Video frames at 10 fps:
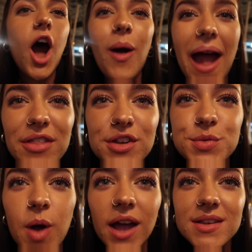Oh, Heather's
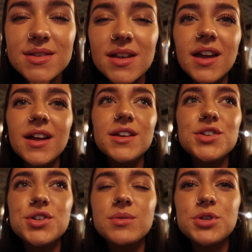was.
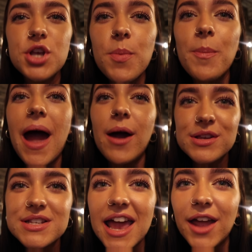
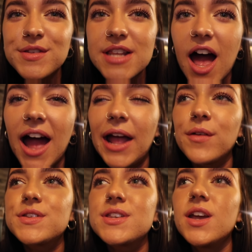Superpower saves
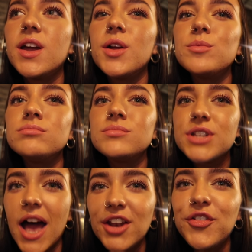lives.
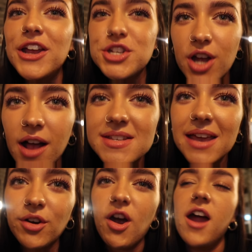Side effects, she can't
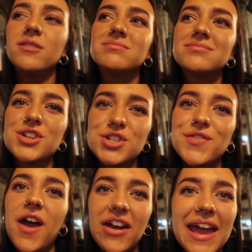save her own. She's
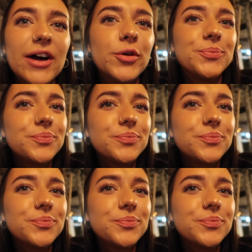very ill.